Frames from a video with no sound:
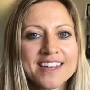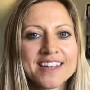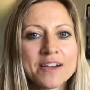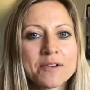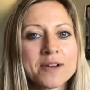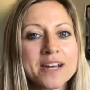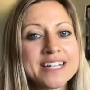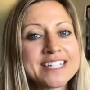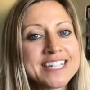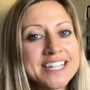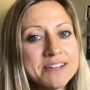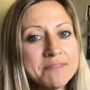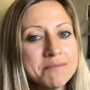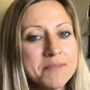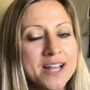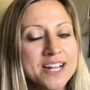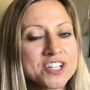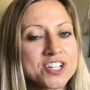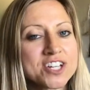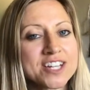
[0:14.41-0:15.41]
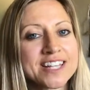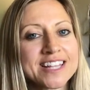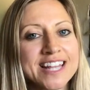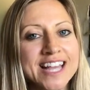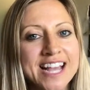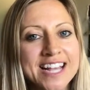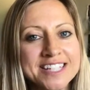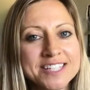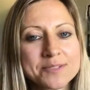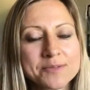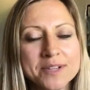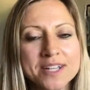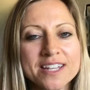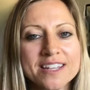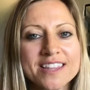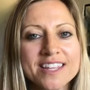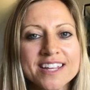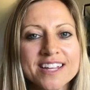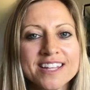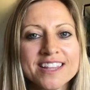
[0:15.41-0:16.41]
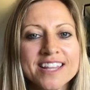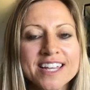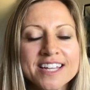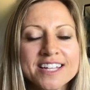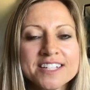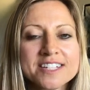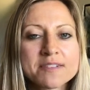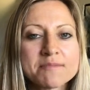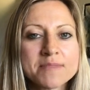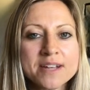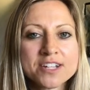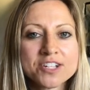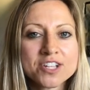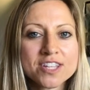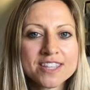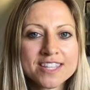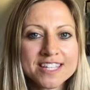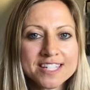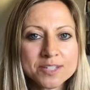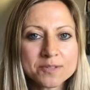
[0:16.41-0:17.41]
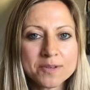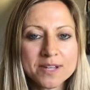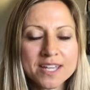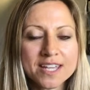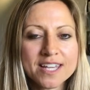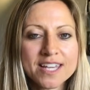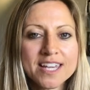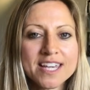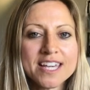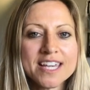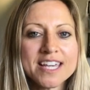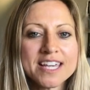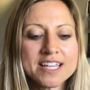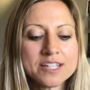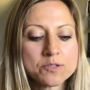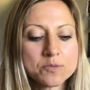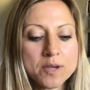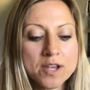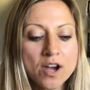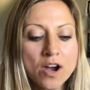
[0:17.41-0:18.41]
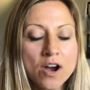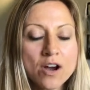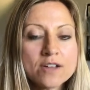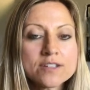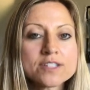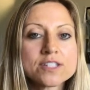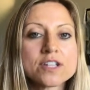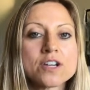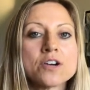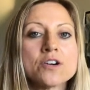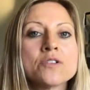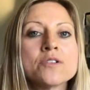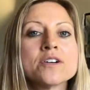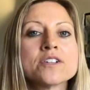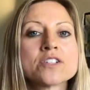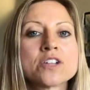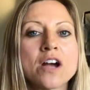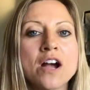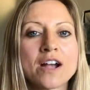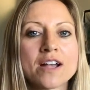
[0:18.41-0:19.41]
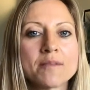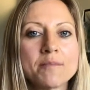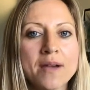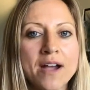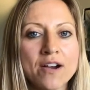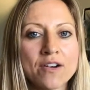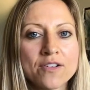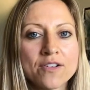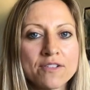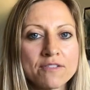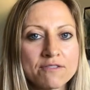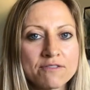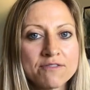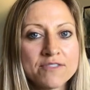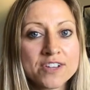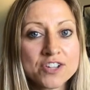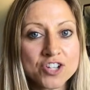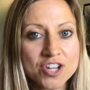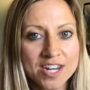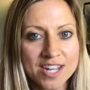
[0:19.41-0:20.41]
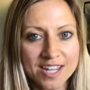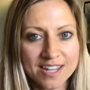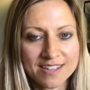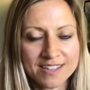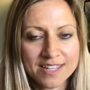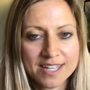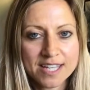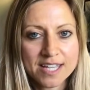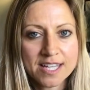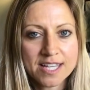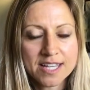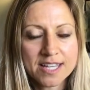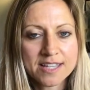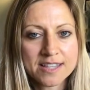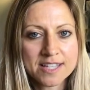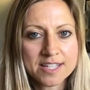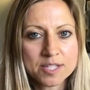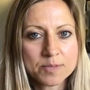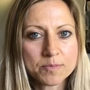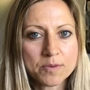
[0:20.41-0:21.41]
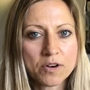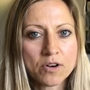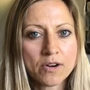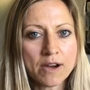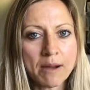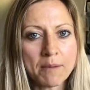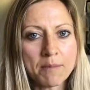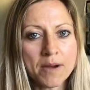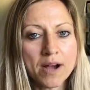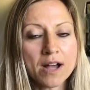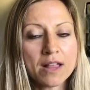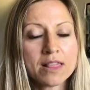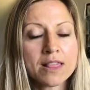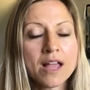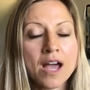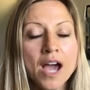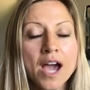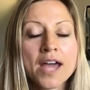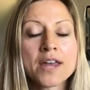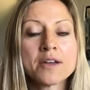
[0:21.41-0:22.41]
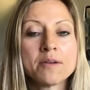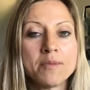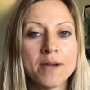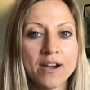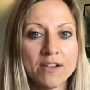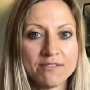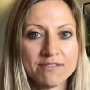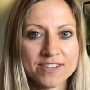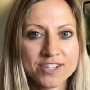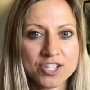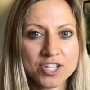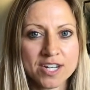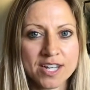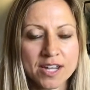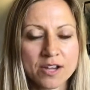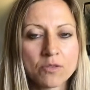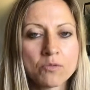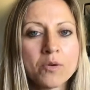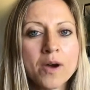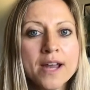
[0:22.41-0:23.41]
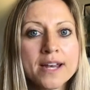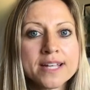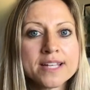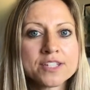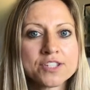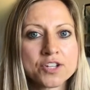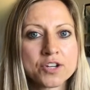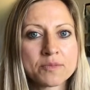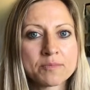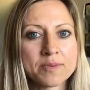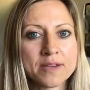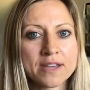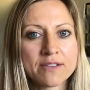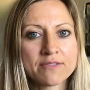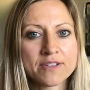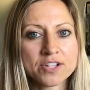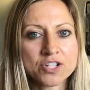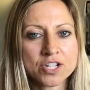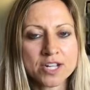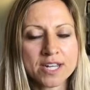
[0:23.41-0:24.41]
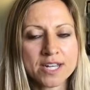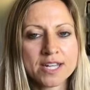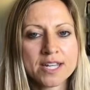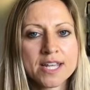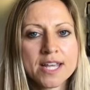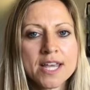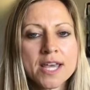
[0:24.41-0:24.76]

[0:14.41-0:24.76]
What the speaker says: Now, what I didn't mention last week that I'd like to mention this week is we also talk about visioning in this program, a lot about visioning. What is your big vision?